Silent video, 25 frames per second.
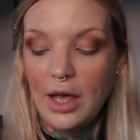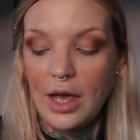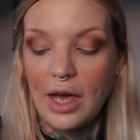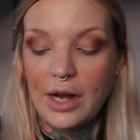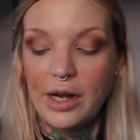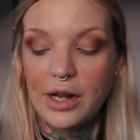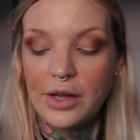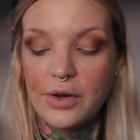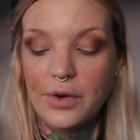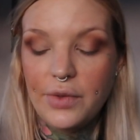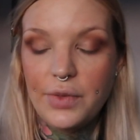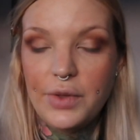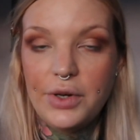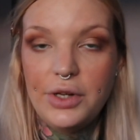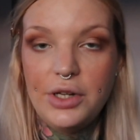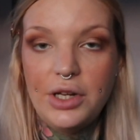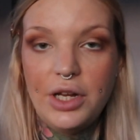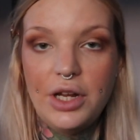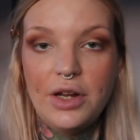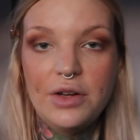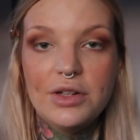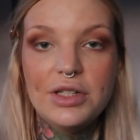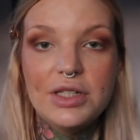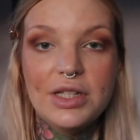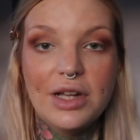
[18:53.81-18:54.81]
and I got the
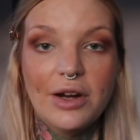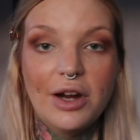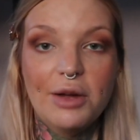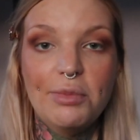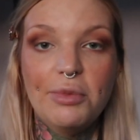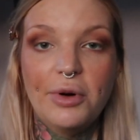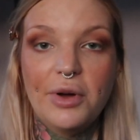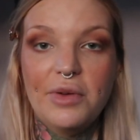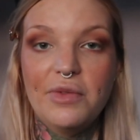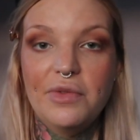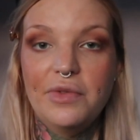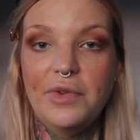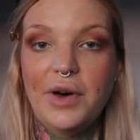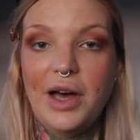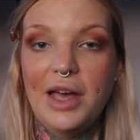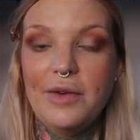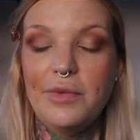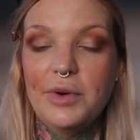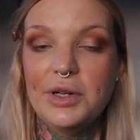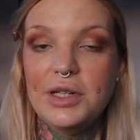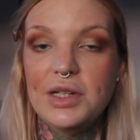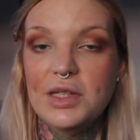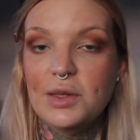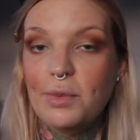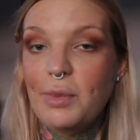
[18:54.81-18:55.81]
nude 0.5,
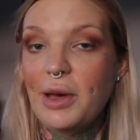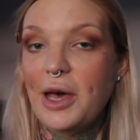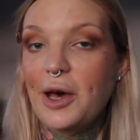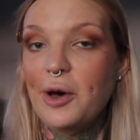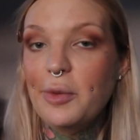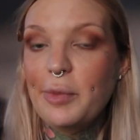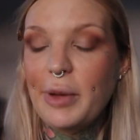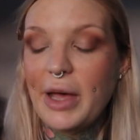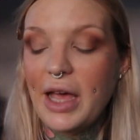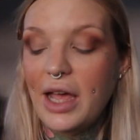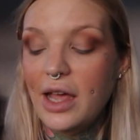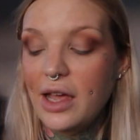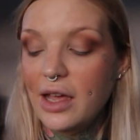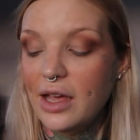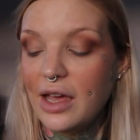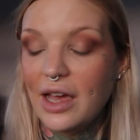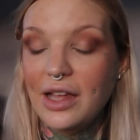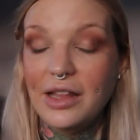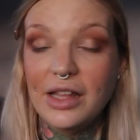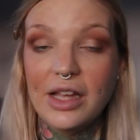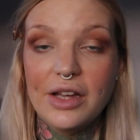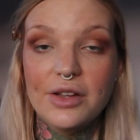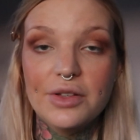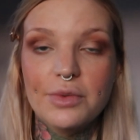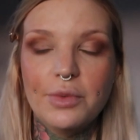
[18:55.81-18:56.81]
which is a pale pink,
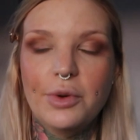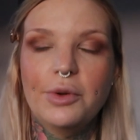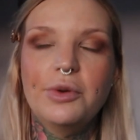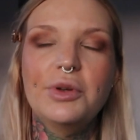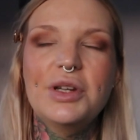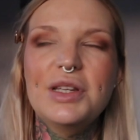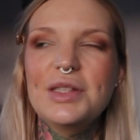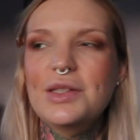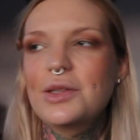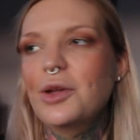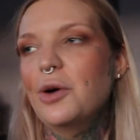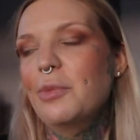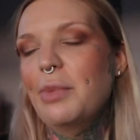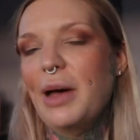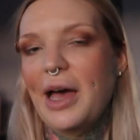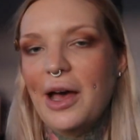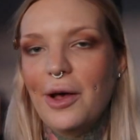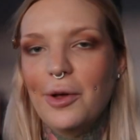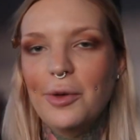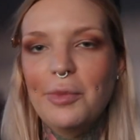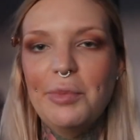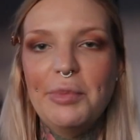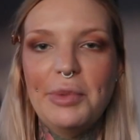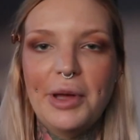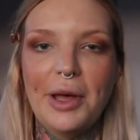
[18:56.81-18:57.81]
and they want, it's not
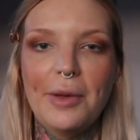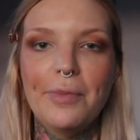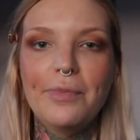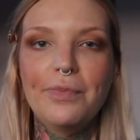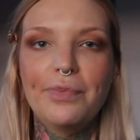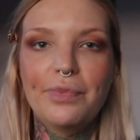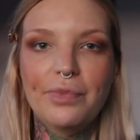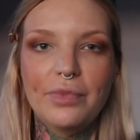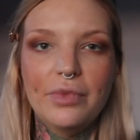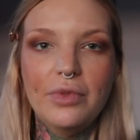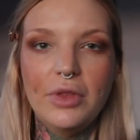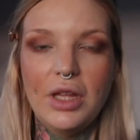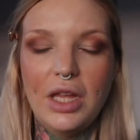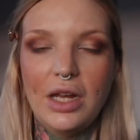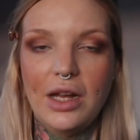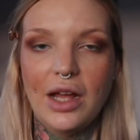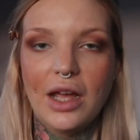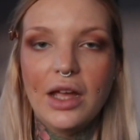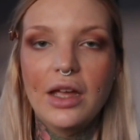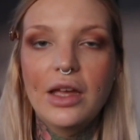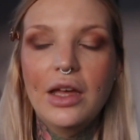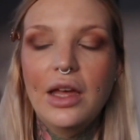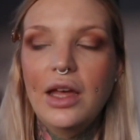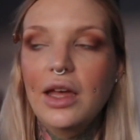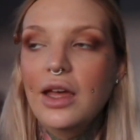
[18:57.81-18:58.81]
pale, but you
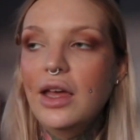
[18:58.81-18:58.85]
know,